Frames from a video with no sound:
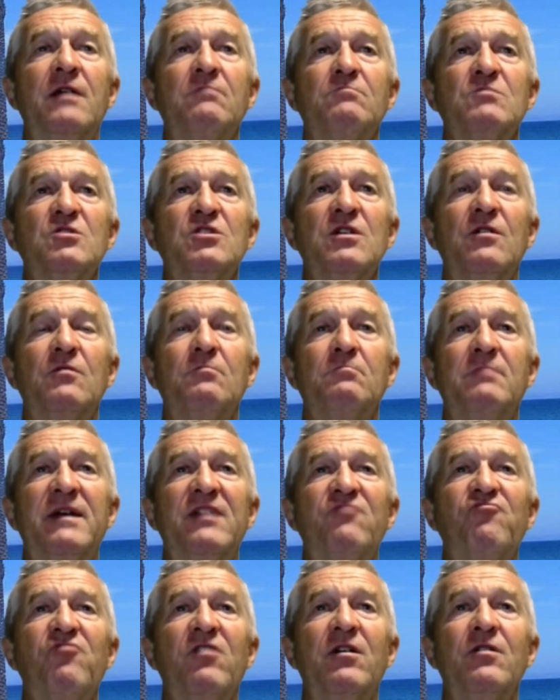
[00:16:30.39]
So
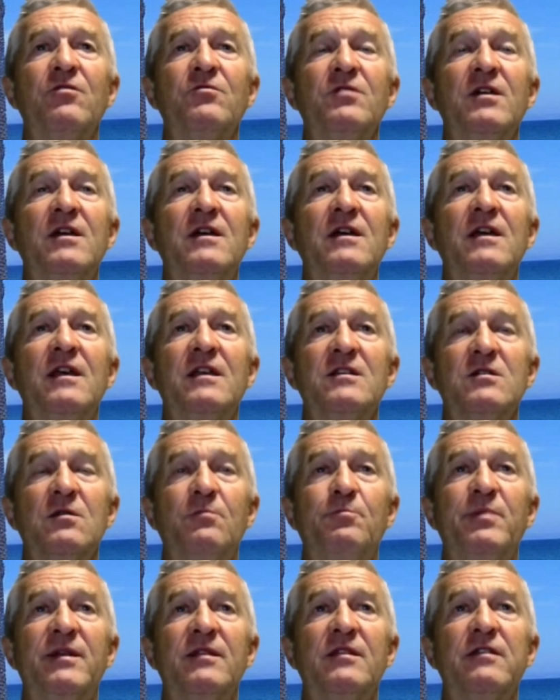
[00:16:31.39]
main road is a
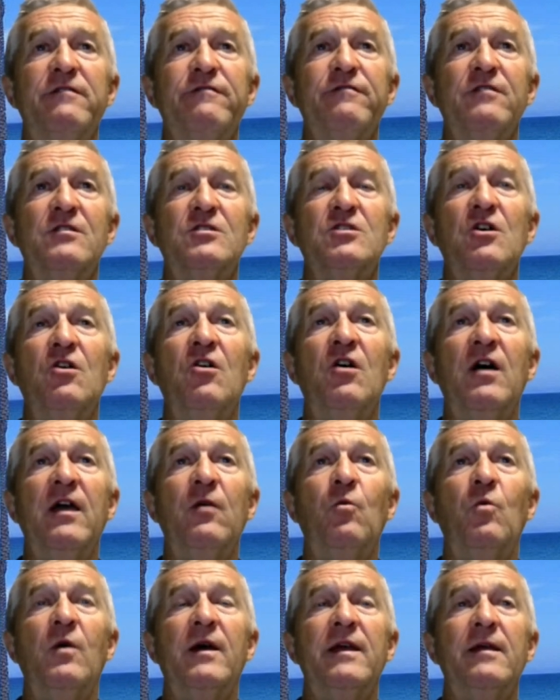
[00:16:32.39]
bit different to
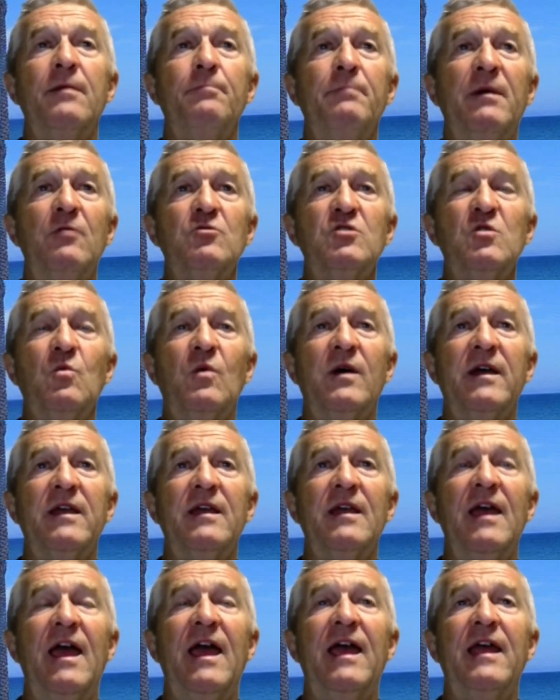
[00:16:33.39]
highway, motorway,
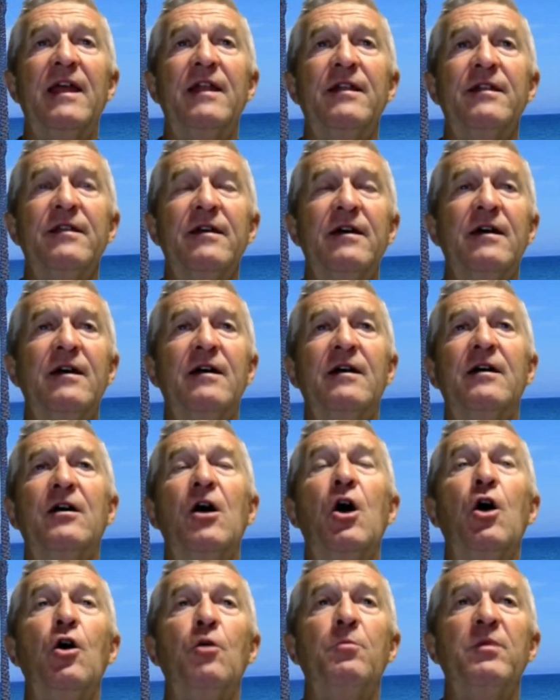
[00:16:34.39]
and
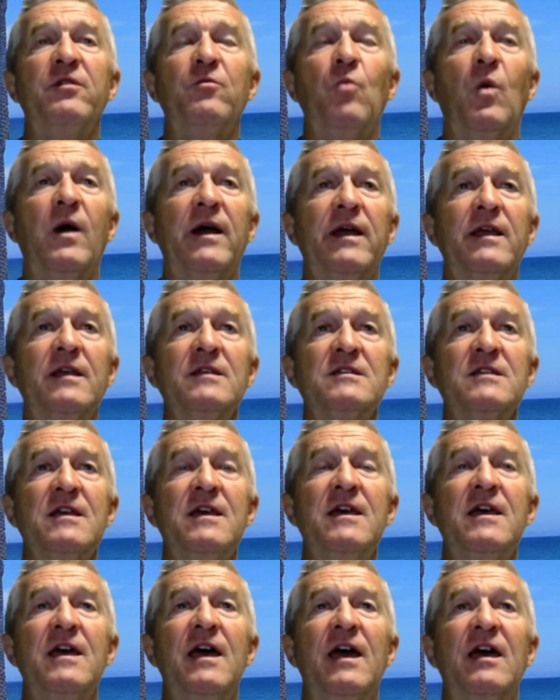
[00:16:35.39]
urban ways,
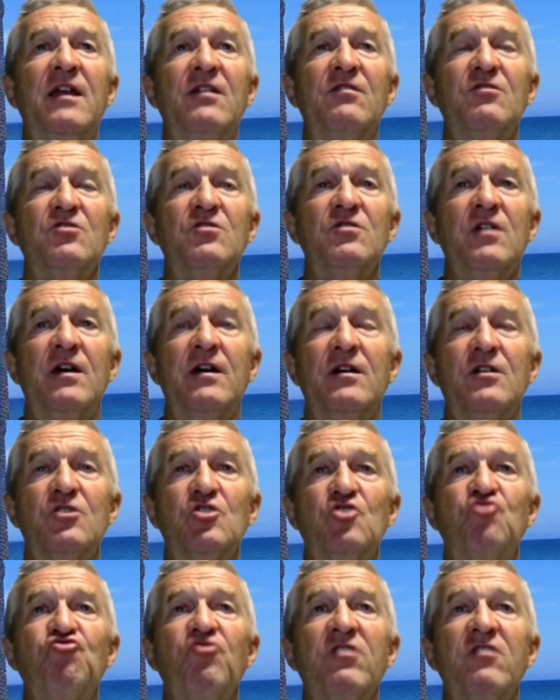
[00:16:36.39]
and
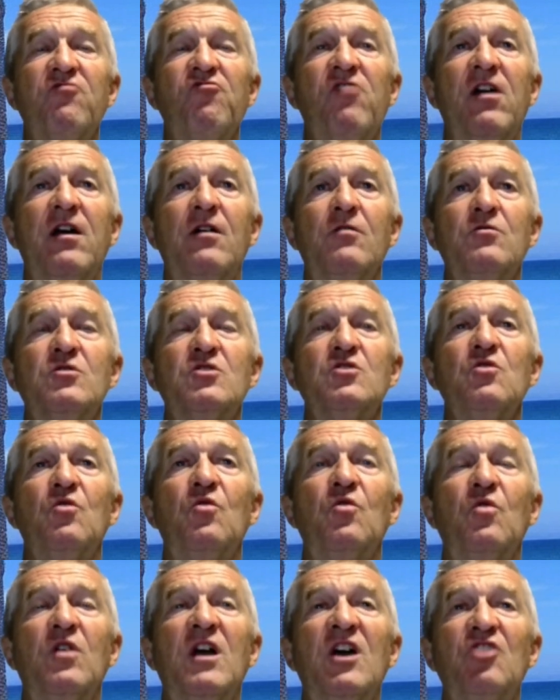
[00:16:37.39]
street roads
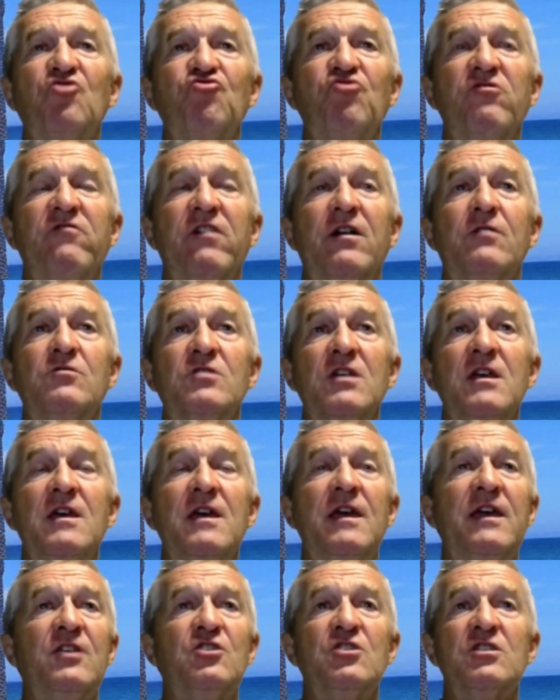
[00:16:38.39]
or country roads.
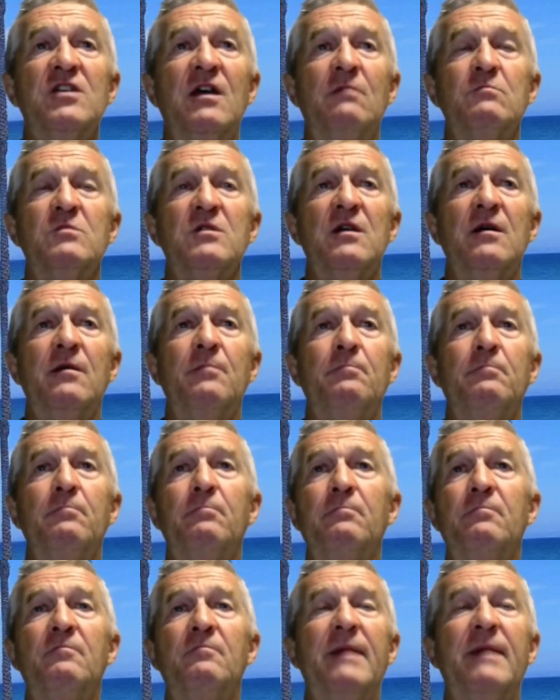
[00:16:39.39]
It just comes up
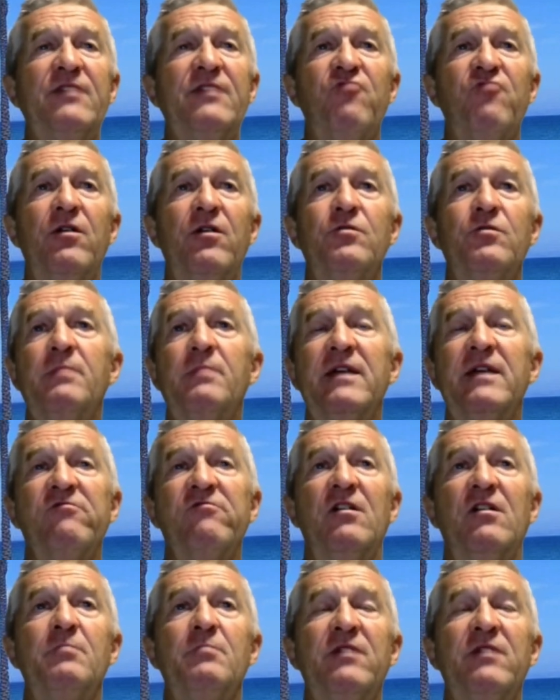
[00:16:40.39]
main road, main
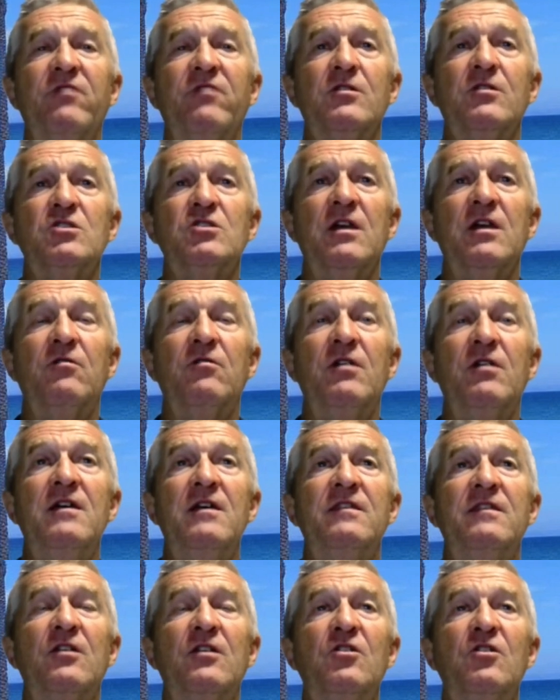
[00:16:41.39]
road, main road. So
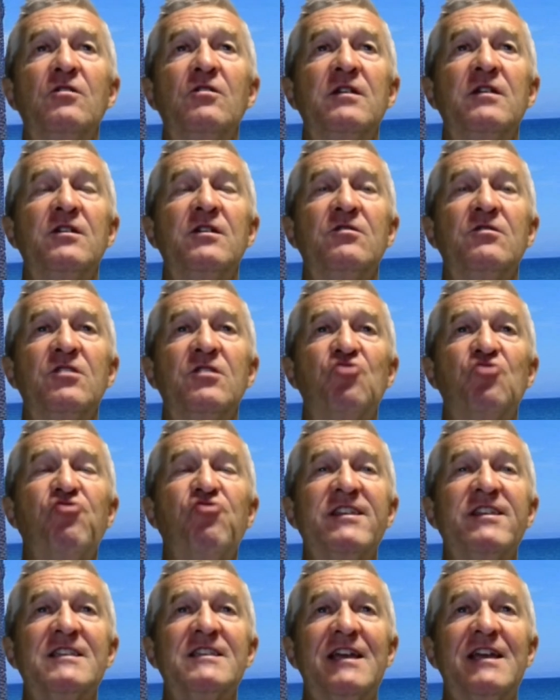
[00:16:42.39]
the
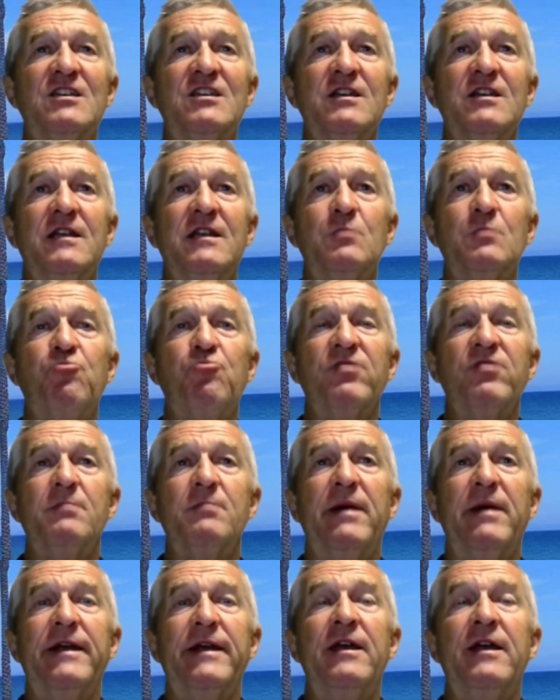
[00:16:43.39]
translation is pretty
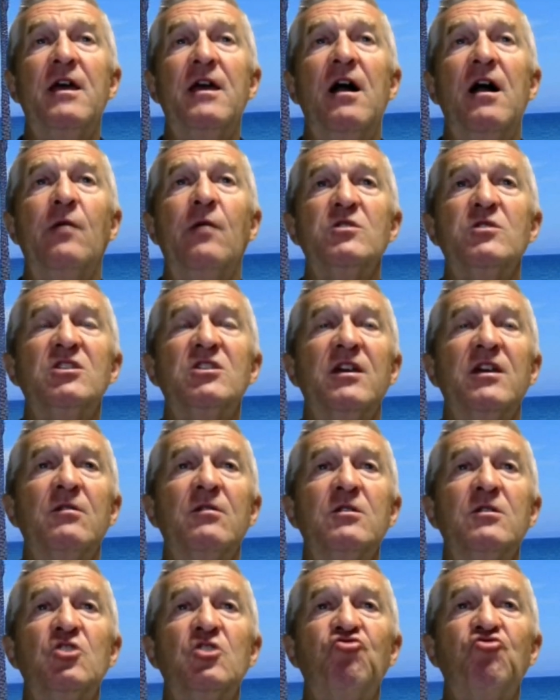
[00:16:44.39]
bad. I would say
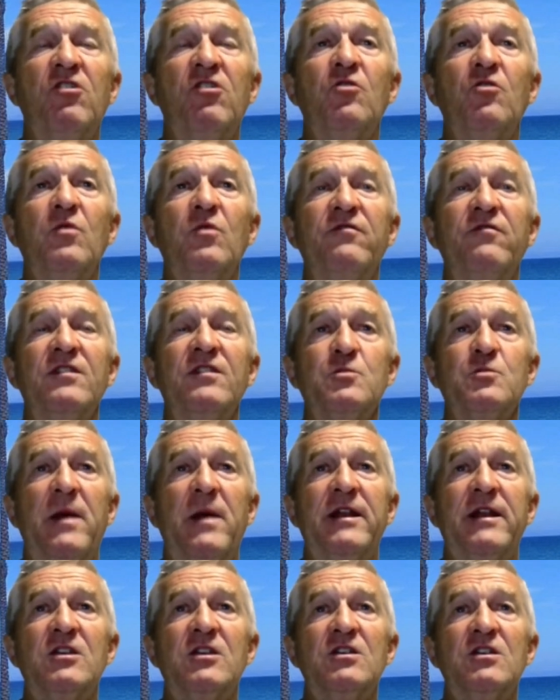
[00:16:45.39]
struggle with the
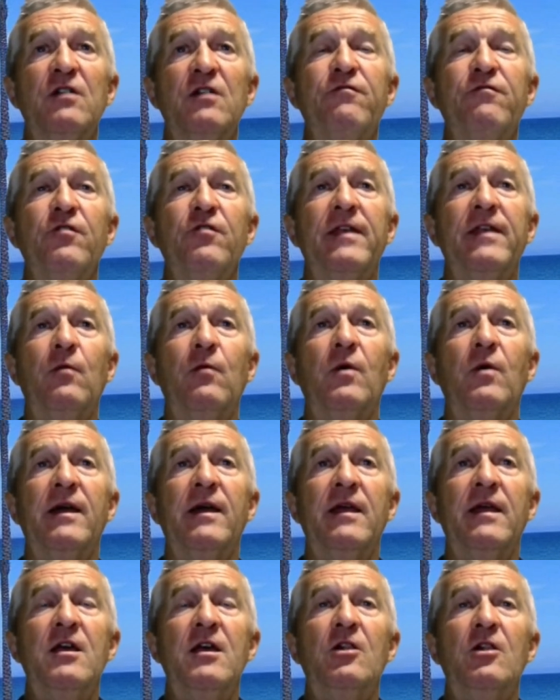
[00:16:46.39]
Spanish, go through it that way,
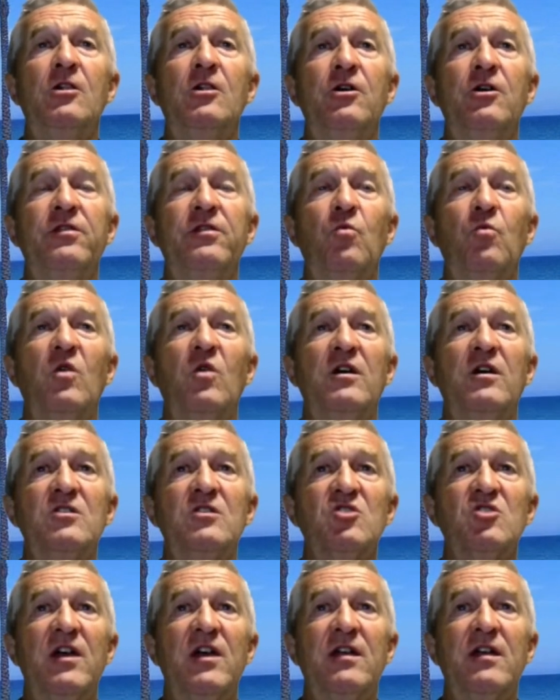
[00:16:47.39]
learn the
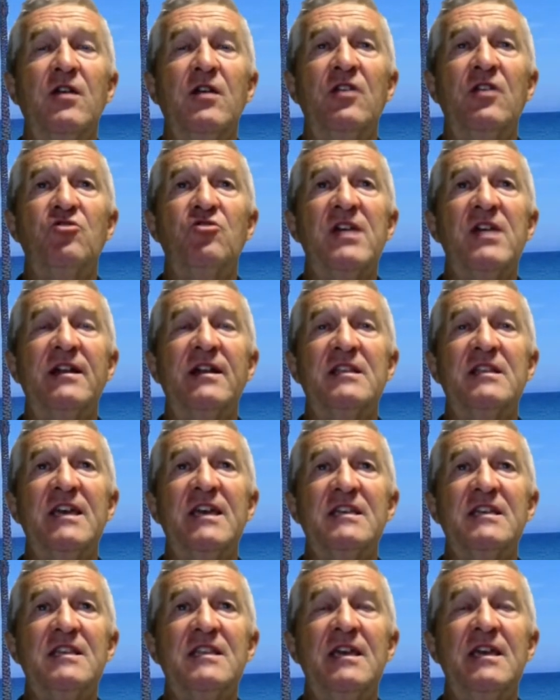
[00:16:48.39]
words, and take the
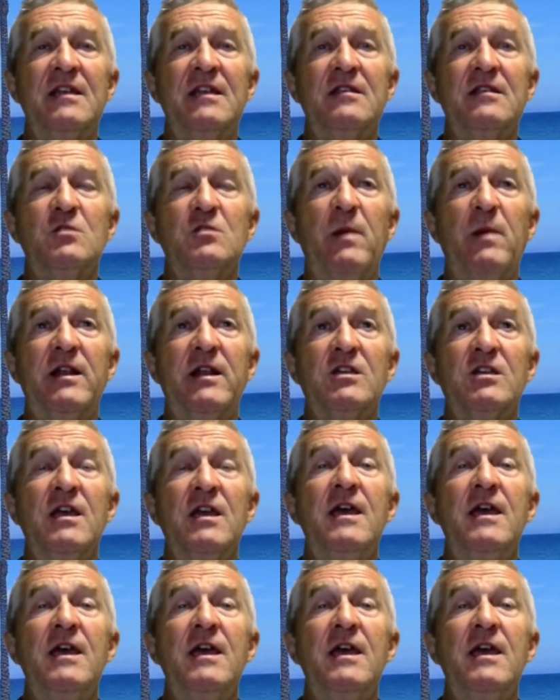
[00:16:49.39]
test in Spanish.